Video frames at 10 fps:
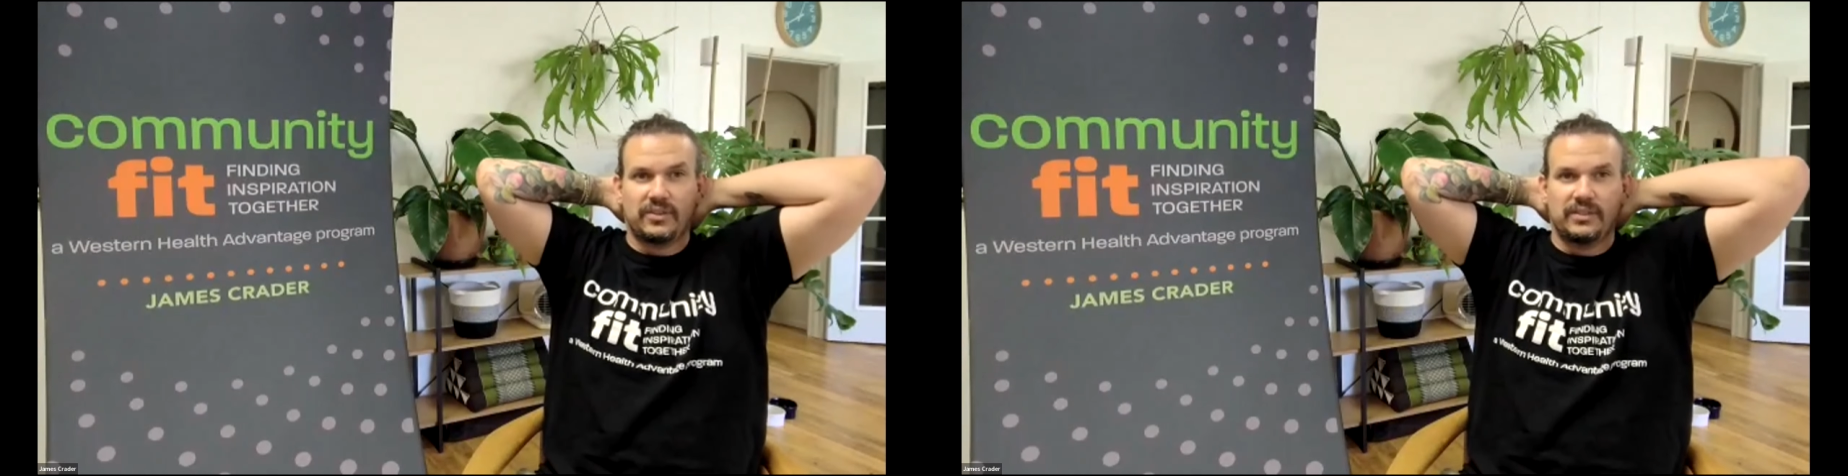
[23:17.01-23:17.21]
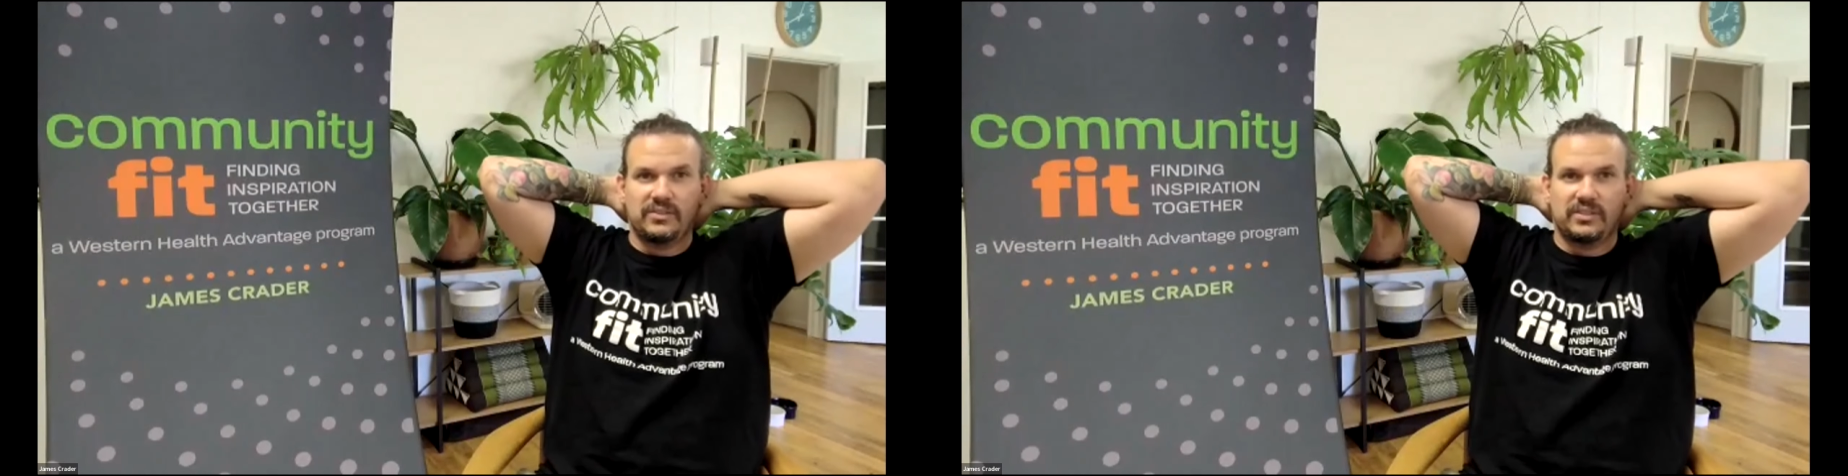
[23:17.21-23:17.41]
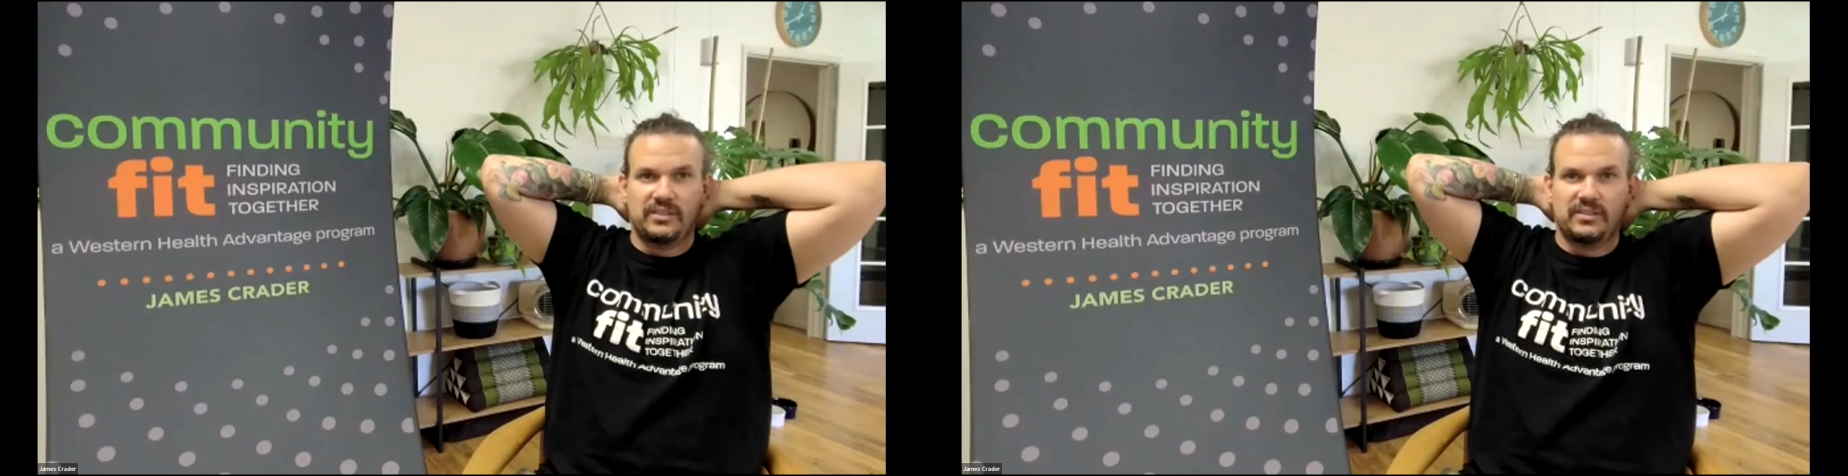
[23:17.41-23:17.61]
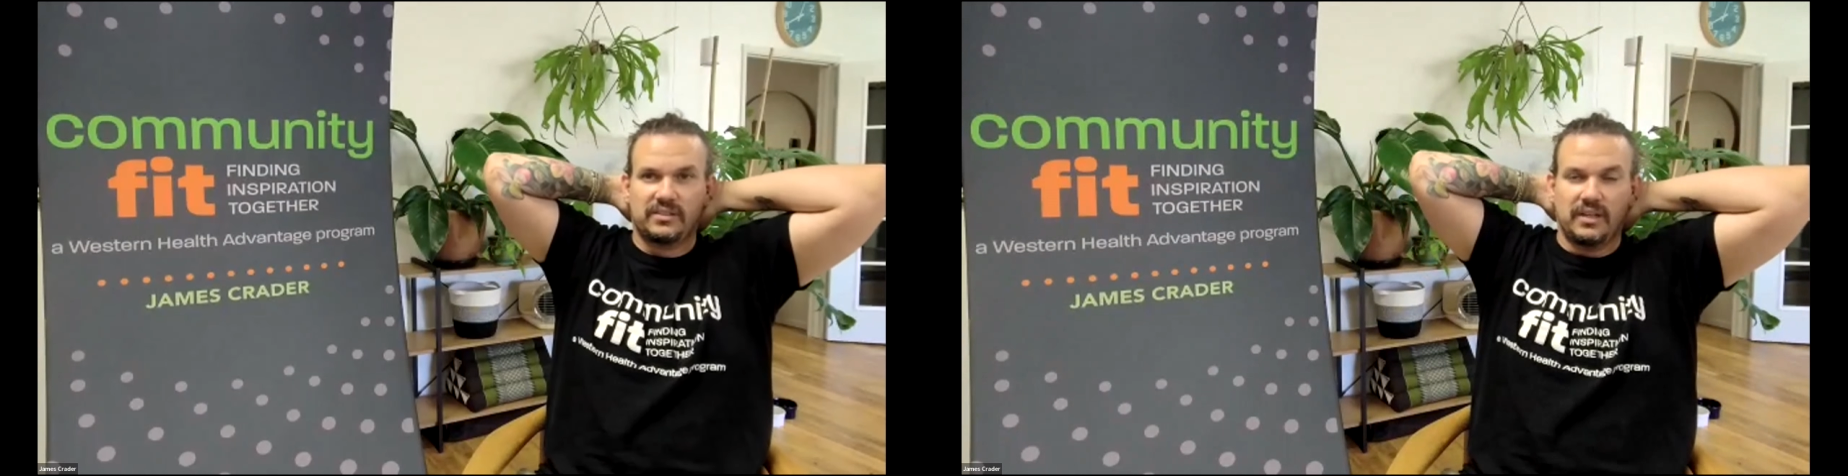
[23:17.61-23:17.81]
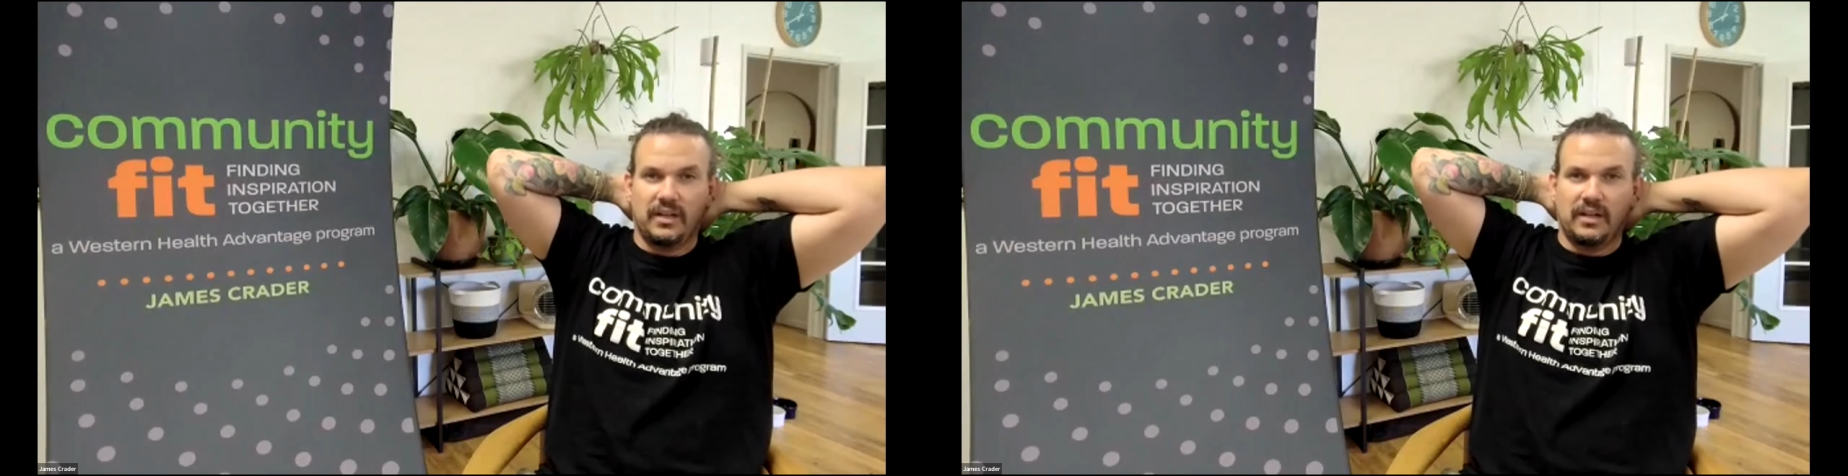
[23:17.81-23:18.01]
This
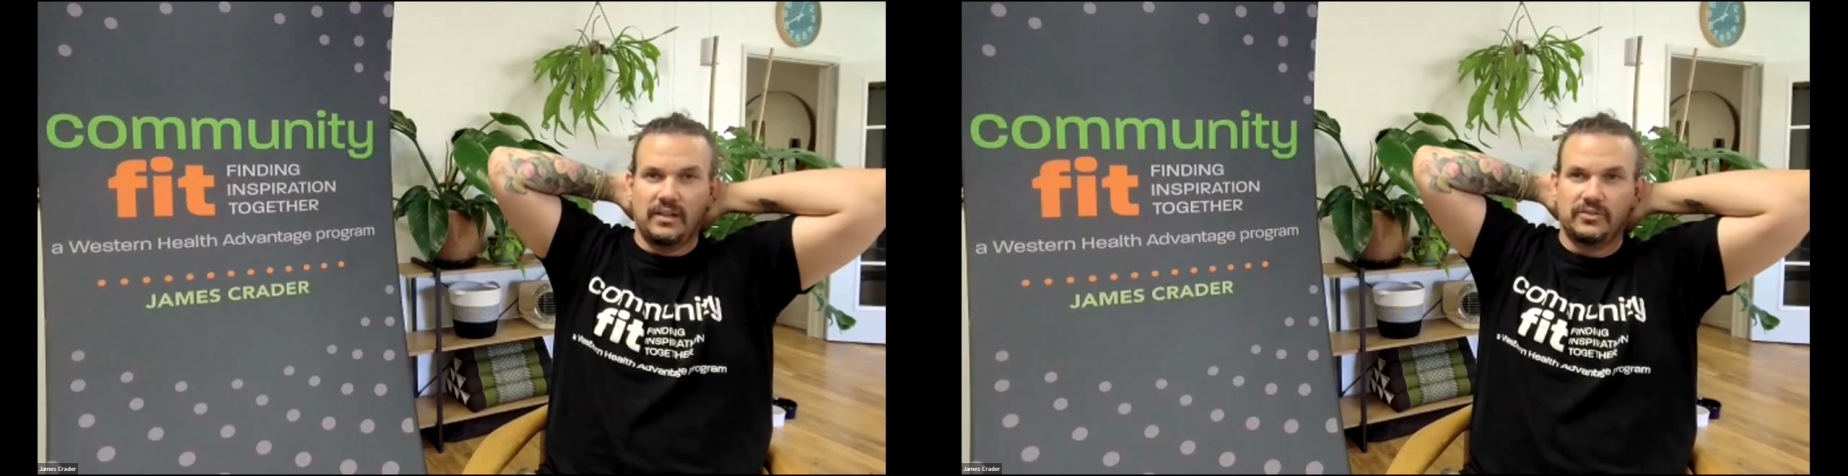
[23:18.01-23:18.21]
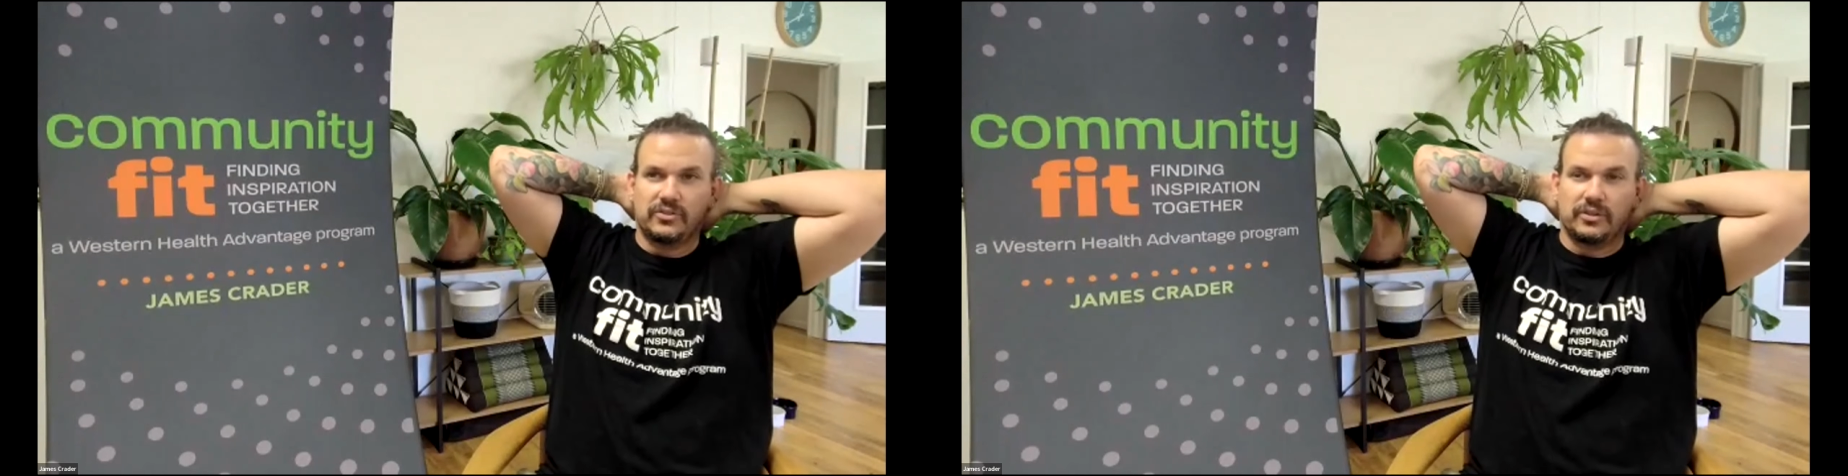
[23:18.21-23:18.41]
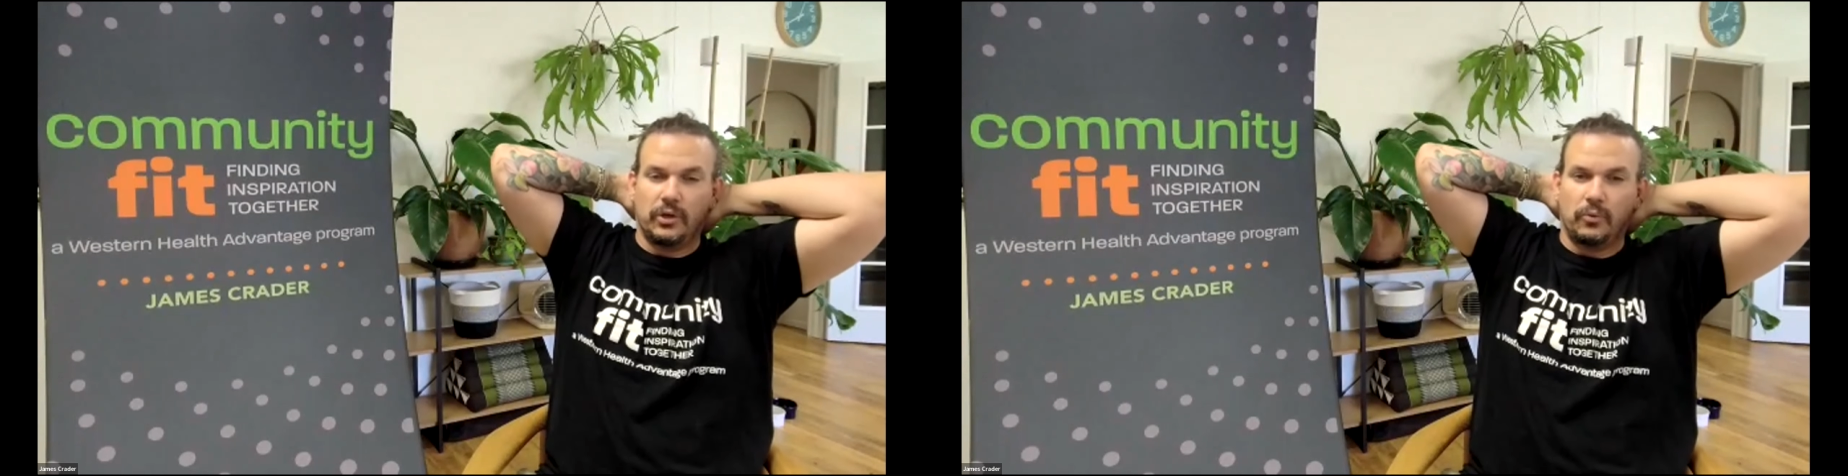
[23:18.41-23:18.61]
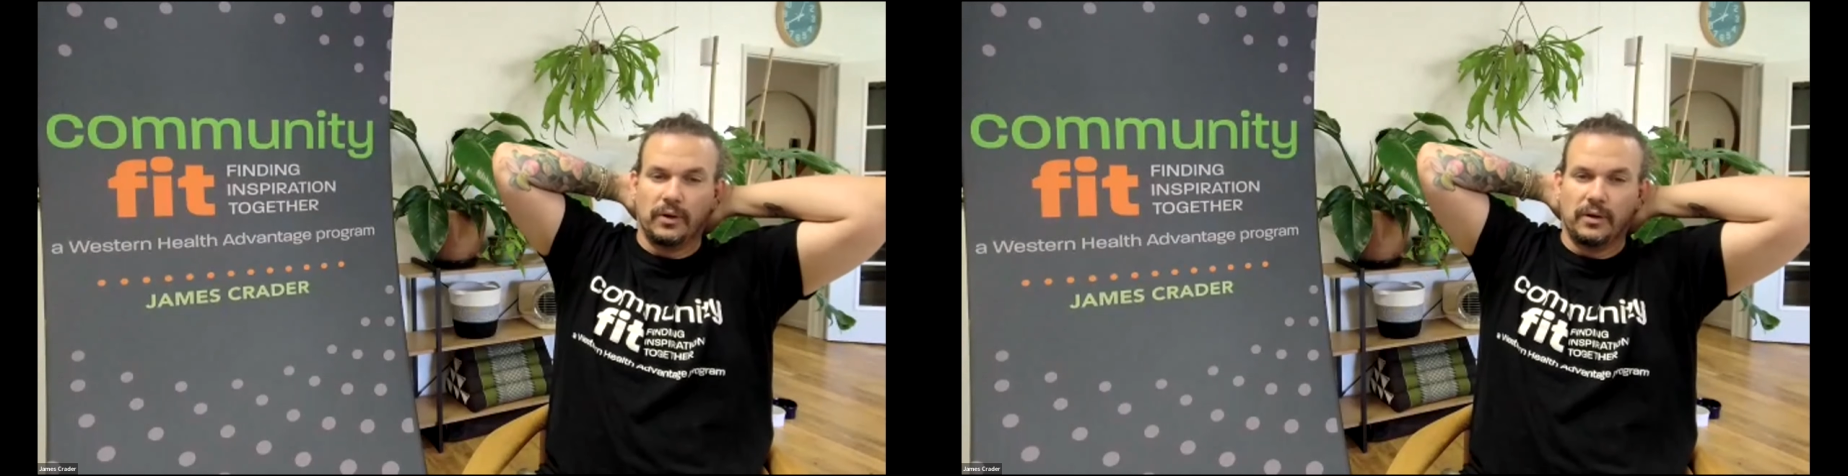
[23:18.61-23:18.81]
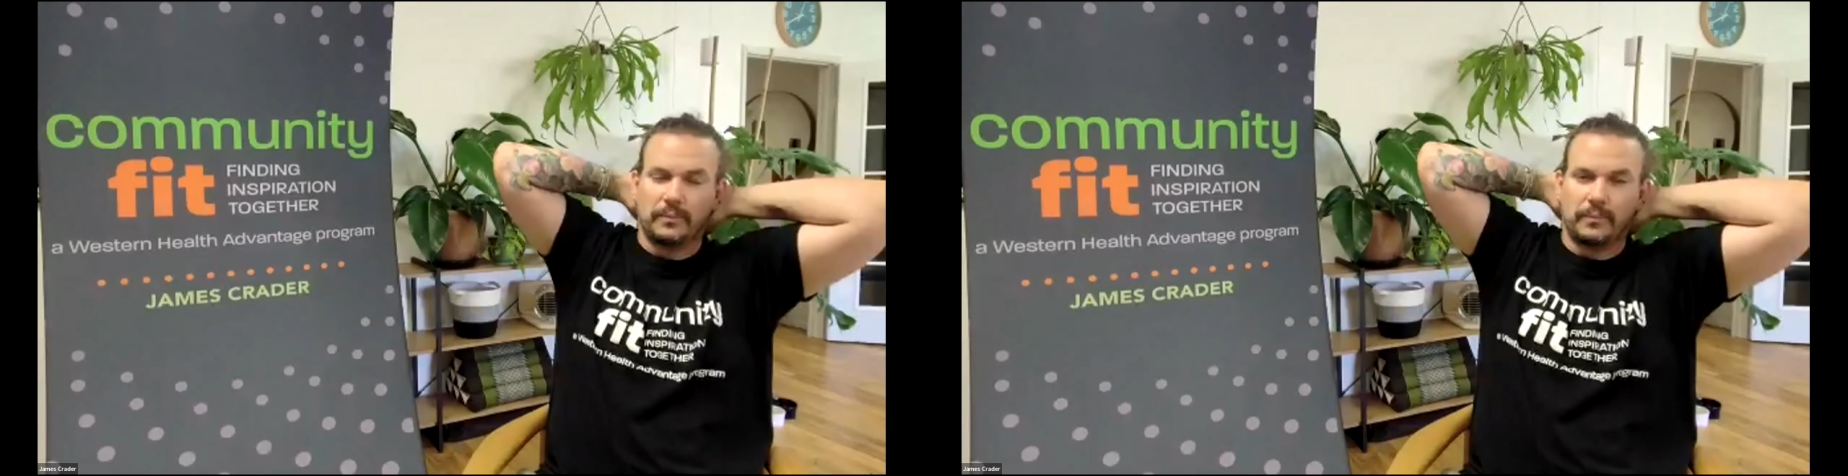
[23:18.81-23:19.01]
is
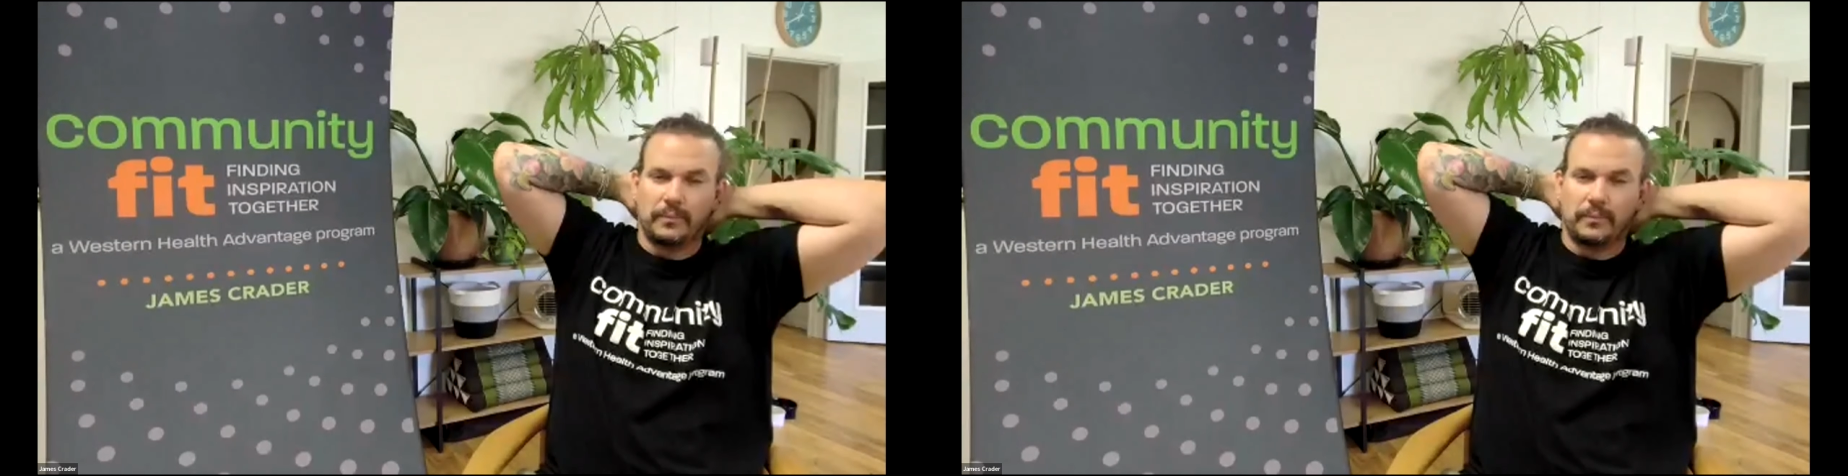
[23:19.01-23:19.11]
slower.